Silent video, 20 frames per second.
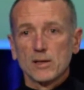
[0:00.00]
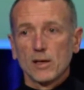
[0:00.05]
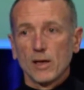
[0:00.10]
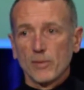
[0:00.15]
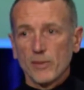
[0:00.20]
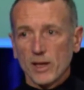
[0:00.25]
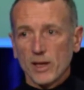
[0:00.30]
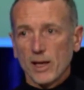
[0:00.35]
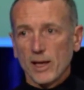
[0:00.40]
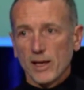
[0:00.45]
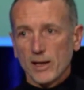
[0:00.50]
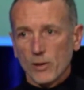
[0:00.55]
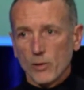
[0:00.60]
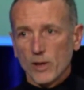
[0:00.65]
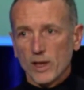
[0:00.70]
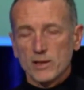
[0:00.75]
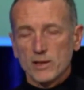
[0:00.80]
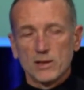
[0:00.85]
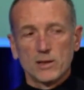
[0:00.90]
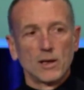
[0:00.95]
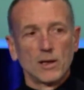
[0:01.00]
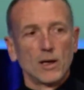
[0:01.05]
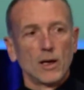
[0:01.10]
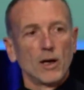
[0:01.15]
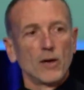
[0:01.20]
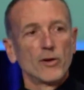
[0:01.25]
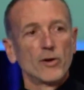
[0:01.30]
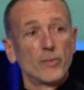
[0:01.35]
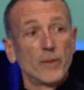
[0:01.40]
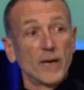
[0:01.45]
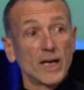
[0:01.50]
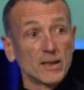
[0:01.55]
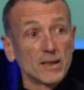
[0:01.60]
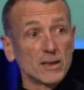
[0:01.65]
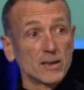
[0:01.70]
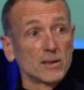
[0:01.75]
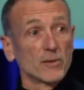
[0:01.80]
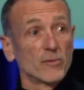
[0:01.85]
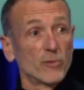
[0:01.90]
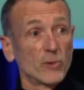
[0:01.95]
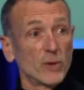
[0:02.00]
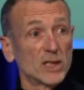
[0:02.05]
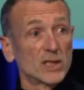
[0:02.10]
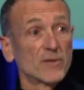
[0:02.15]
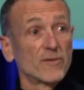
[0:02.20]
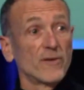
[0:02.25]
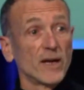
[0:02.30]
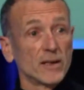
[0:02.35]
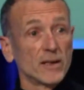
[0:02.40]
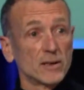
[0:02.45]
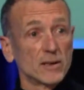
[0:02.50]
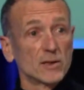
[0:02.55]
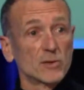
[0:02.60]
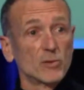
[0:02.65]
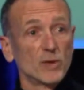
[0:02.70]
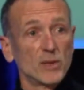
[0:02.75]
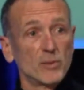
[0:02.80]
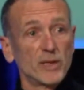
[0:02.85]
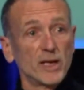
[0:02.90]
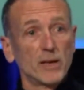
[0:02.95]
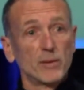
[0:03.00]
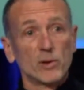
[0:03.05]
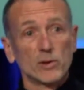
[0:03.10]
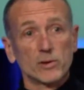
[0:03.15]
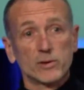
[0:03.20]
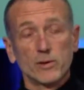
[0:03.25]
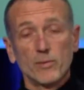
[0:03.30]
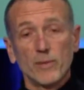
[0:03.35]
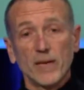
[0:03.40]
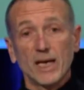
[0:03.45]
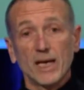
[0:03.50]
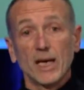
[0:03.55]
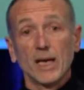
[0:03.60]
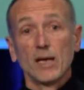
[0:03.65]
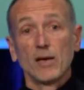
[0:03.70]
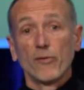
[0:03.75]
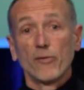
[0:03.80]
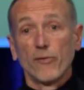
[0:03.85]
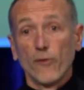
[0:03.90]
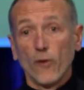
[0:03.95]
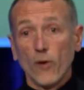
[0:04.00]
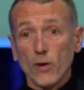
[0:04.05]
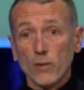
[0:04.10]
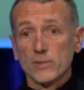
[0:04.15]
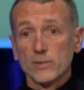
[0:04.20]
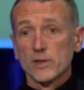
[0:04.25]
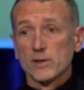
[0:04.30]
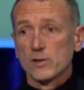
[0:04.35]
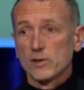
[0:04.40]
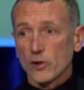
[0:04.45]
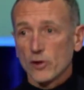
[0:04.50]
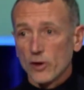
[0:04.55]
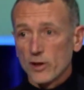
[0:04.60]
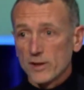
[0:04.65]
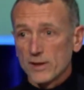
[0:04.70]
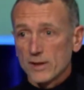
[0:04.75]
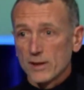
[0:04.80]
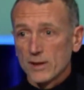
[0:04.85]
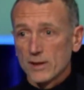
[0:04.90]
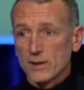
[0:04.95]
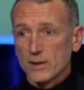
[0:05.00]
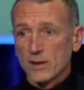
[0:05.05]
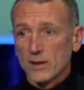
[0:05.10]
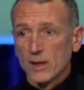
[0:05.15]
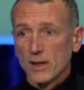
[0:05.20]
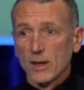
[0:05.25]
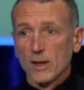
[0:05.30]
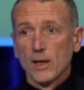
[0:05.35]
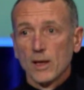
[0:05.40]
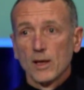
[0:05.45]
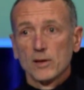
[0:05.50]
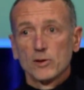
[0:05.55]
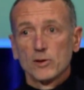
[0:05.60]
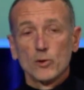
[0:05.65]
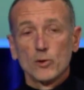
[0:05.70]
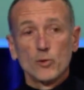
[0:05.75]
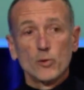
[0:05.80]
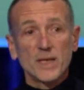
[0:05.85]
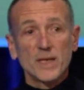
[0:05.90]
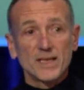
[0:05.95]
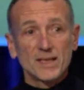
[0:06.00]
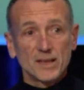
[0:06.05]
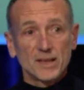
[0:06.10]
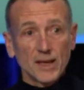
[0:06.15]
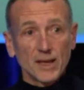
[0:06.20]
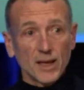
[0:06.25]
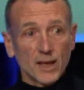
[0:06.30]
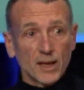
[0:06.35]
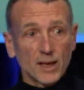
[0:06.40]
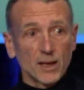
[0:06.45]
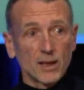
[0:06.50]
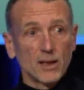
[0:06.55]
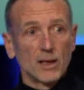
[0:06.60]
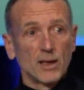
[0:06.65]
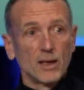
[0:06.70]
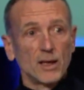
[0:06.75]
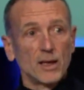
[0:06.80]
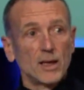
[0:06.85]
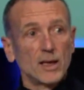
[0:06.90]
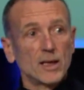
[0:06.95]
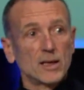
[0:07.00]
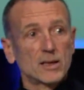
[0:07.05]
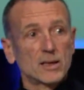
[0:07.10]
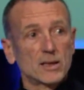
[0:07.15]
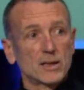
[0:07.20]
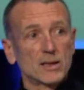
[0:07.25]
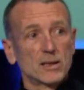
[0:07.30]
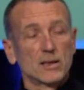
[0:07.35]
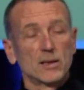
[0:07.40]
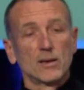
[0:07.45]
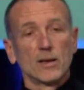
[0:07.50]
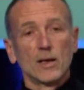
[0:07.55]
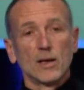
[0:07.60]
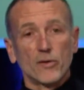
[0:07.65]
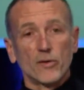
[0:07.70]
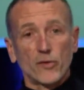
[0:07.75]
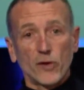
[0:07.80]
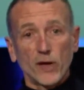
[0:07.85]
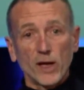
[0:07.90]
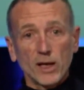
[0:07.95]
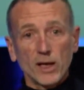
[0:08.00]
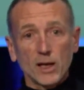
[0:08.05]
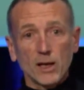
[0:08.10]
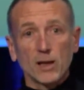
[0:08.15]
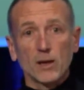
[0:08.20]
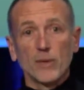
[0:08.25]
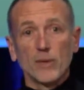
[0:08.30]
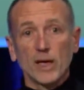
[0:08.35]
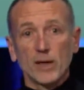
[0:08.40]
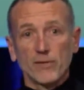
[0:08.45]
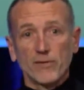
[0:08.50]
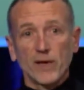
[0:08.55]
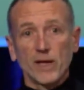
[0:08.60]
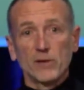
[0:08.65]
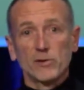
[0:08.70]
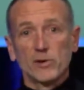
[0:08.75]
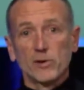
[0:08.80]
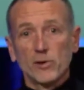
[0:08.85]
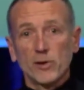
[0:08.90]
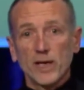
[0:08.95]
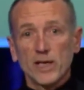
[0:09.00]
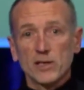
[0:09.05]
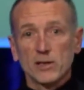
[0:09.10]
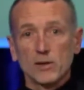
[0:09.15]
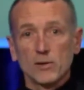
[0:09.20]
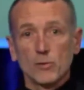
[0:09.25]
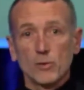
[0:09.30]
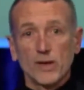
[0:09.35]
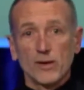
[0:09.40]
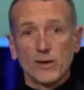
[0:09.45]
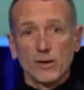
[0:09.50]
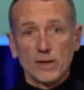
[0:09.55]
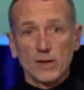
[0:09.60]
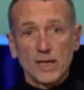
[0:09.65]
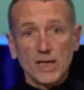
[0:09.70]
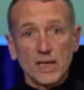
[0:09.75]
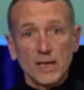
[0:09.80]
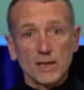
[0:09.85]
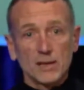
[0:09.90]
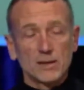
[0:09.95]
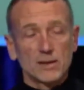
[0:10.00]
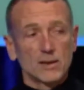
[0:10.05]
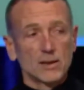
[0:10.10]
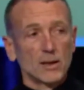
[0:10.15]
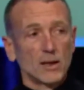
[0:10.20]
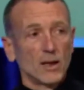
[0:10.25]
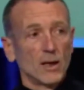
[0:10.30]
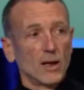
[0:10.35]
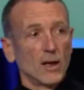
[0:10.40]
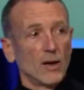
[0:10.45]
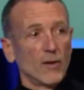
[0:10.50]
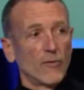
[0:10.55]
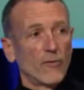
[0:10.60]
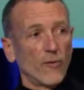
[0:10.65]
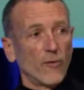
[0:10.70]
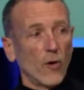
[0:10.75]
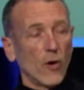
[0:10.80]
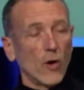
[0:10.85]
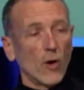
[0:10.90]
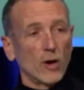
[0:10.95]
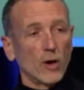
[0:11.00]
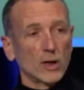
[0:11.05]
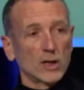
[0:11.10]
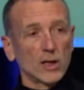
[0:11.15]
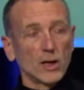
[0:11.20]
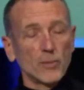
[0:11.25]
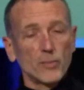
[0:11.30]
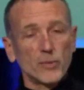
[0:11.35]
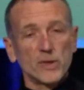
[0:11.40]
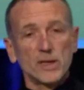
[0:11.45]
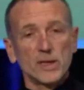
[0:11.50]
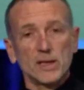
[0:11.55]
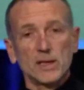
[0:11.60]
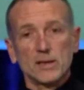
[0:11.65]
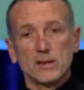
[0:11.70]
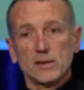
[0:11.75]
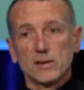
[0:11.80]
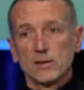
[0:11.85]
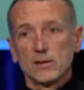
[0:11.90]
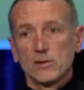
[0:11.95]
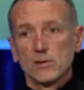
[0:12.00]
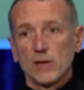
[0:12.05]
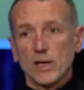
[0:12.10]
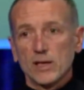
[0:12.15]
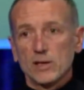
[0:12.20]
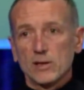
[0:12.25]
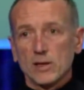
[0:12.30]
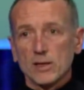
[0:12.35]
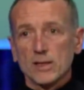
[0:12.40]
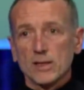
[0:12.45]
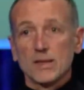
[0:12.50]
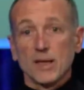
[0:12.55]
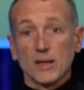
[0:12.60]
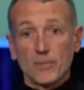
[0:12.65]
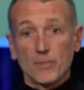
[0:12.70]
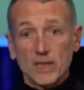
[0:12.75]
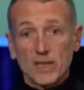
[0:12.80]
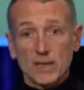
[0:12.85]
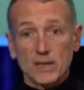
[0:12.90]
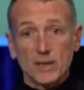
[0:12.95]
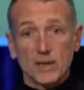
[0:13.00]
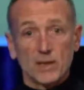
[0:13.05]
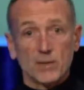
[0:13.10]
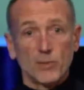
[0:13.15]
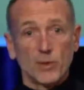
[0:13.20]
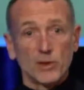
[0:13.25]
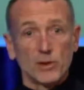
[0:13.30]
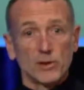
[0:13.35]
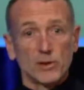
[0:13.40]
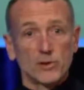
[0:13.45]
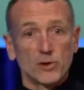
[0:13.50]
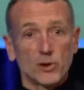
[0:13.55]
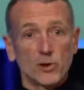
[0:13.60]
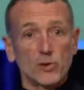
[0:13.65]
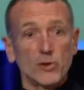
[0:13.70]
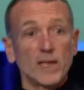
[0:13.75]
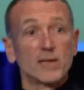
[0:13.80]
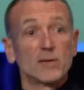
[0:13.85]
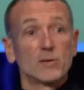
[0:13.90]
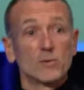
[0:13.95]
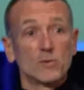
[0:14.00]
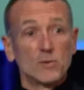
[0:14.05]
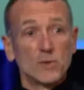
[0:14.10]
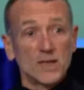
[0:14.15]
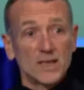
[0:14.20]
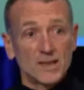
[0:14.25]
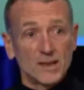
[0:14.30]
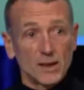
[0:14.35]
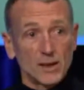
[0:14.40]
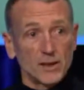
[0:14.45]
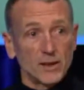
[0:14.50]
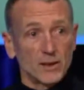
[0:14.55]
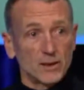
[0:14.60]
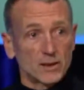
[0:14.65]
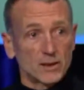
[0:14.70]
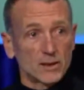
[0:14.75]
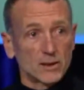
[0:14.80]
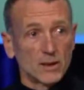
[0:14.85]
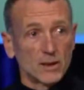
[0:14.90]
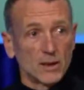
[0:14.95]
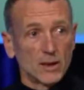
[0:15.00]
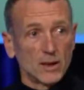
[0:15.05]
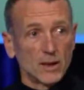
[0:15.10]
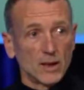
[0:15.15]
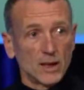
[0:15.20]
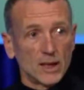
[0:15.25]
this common language on the basis of which finance will be able to make informed choices, to resync its thinking about value creation with the needs for companies to adjust their business model to create resilience.